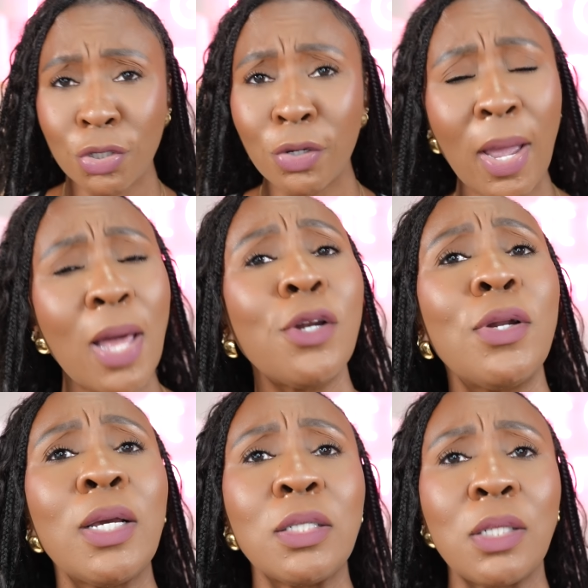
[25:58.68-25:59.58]
your calendar
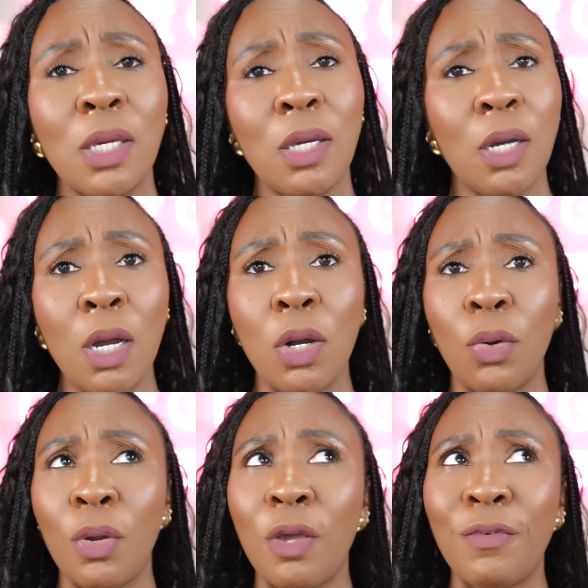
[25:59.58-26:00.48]
like a
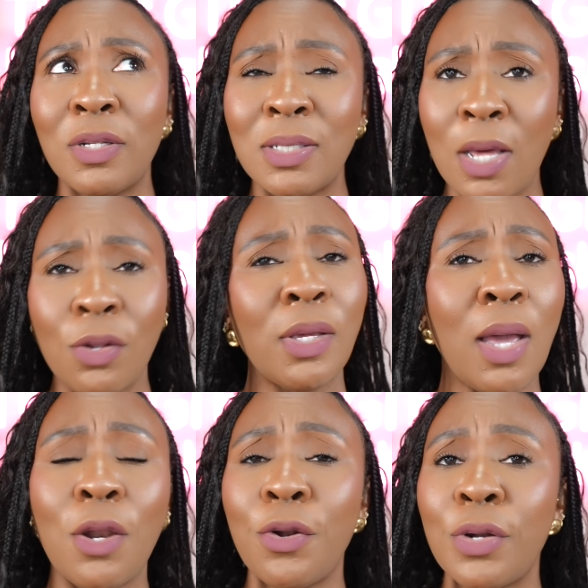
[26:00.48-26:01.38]
CEO. If it's not on the
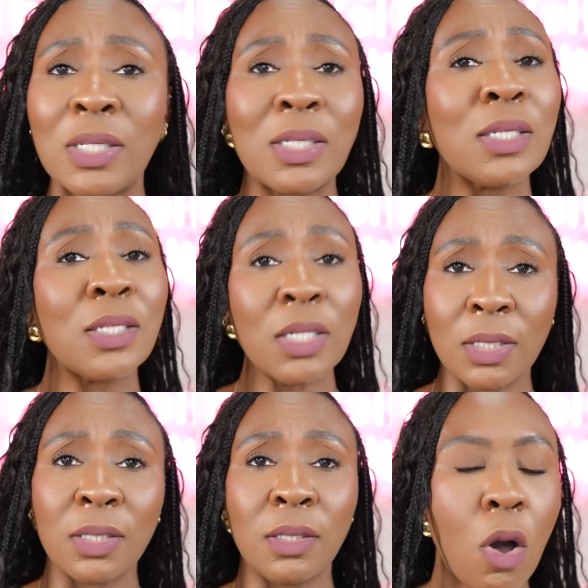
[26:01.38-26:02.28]
calendar, it doesn't
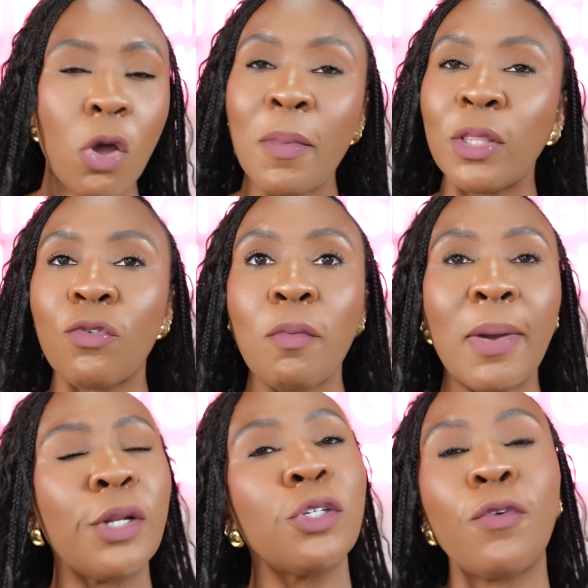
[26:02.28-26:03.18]
exist. Automate the
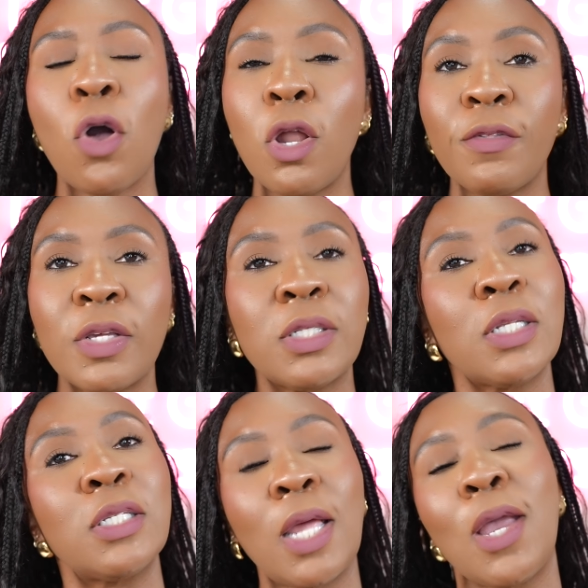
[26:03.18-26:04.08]
reminders for all of this.
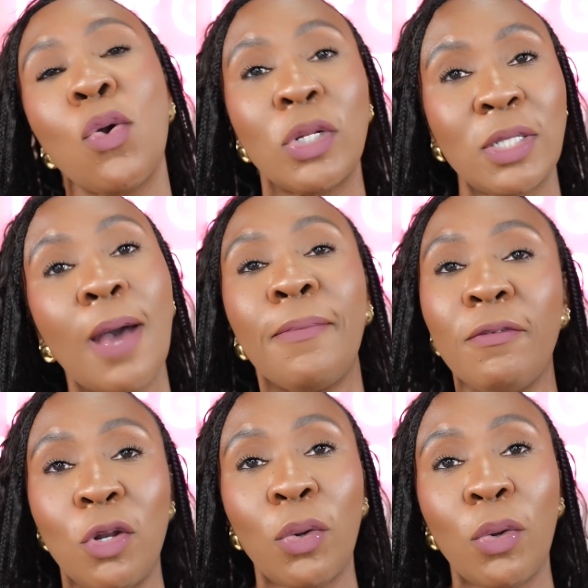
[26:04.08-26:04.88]
Stay on top of it,